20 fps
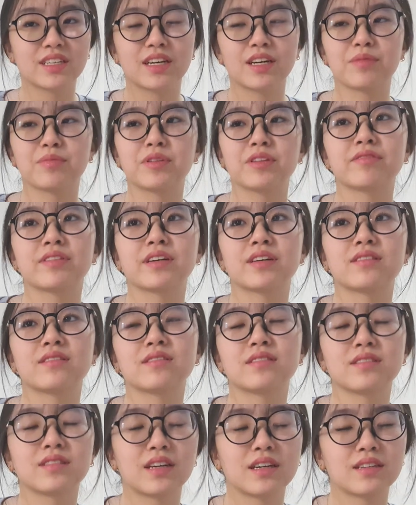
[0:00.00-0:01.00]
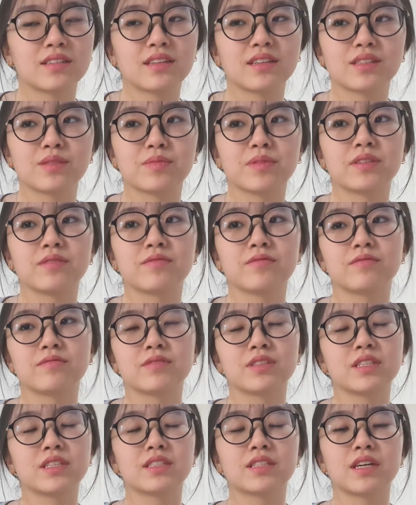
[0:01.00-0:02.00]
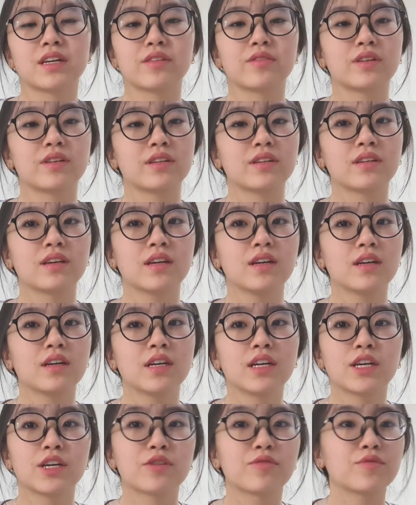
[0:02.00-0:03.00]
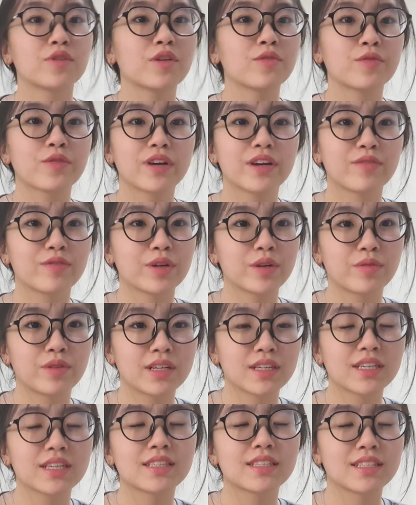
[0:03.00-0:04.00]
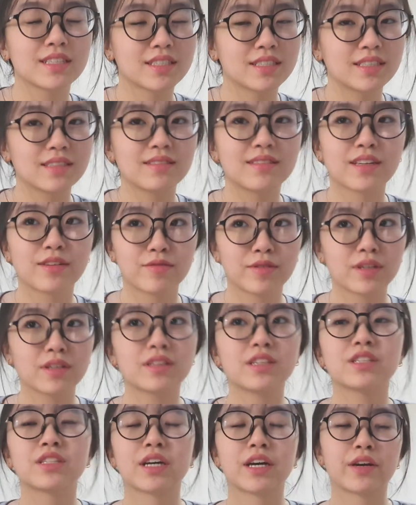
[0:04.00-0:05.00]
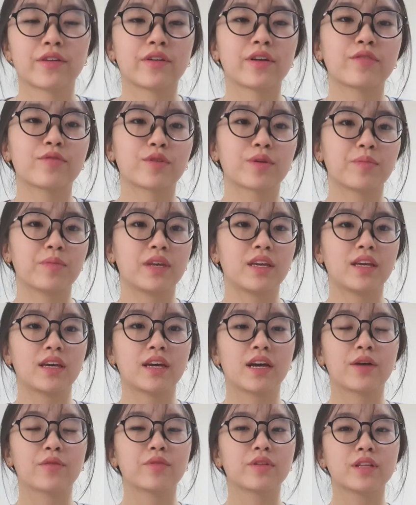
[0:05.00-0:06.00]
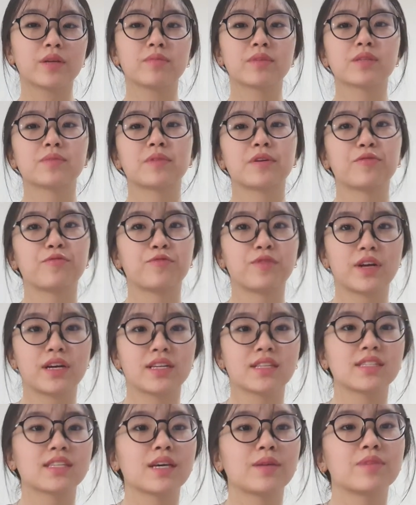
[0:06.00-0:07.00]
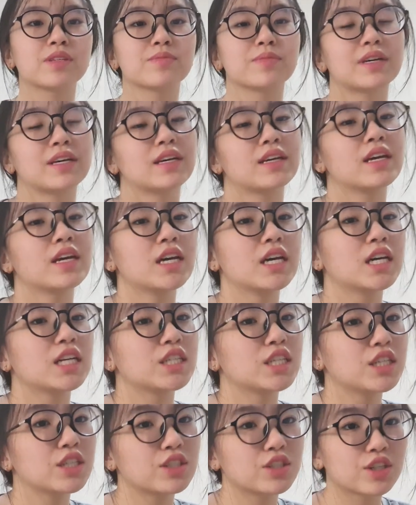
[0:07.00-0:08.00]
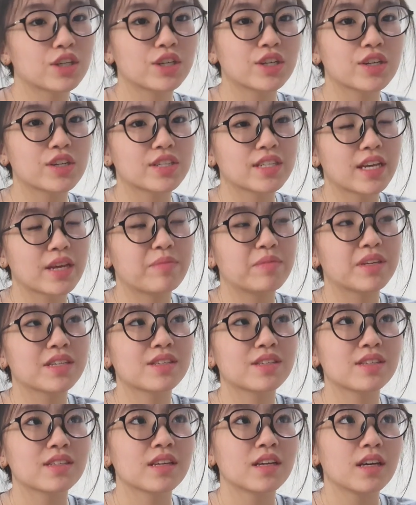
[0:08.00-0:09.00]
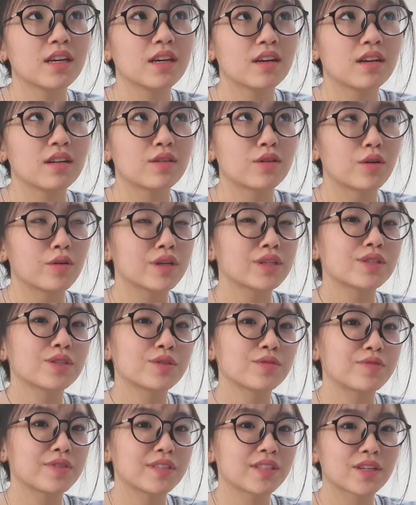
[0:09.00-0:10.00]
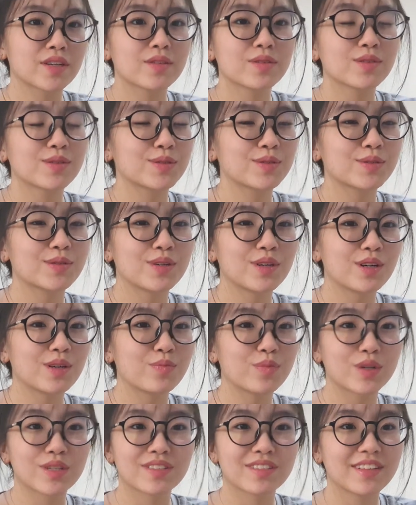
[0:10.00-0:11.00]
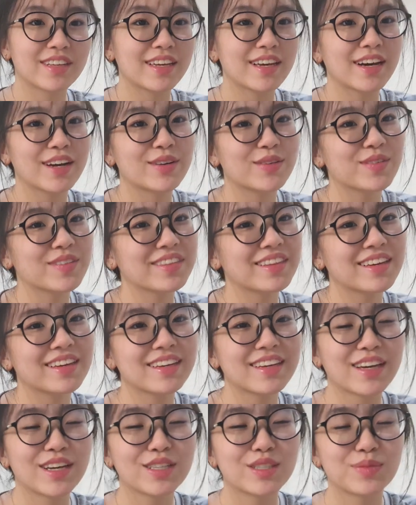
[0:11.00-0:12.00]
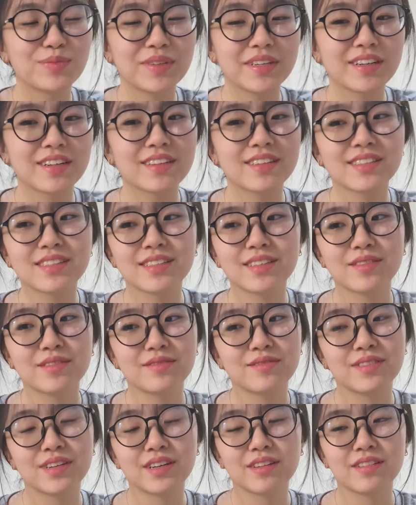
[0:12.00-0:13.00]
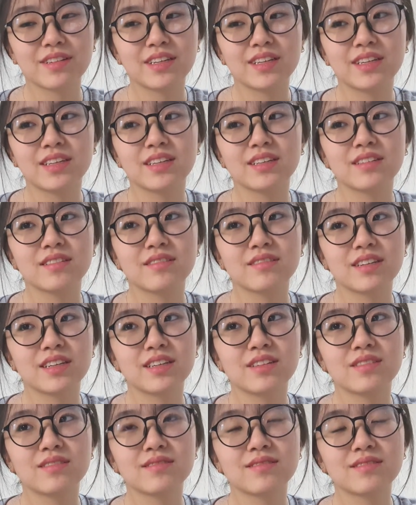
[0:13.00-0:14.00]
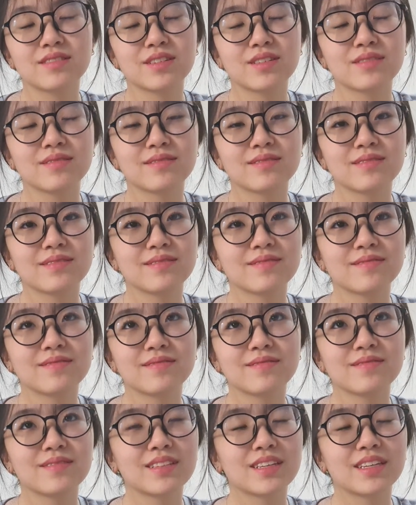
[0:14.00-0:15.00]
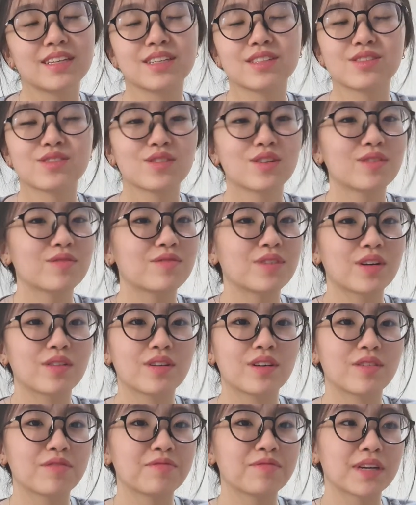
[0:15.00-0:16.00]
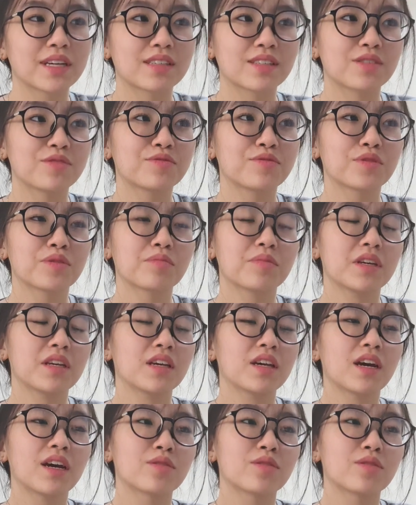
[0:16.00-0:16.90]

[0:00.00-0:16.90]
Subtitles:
I believe that has been really tiring. If not for everyone, it is definitely tiring for me. I really miss my friends, I miss my teachers, I miss going to physical school. Personally, I don't think HBL is a very great, it's not very effective for me.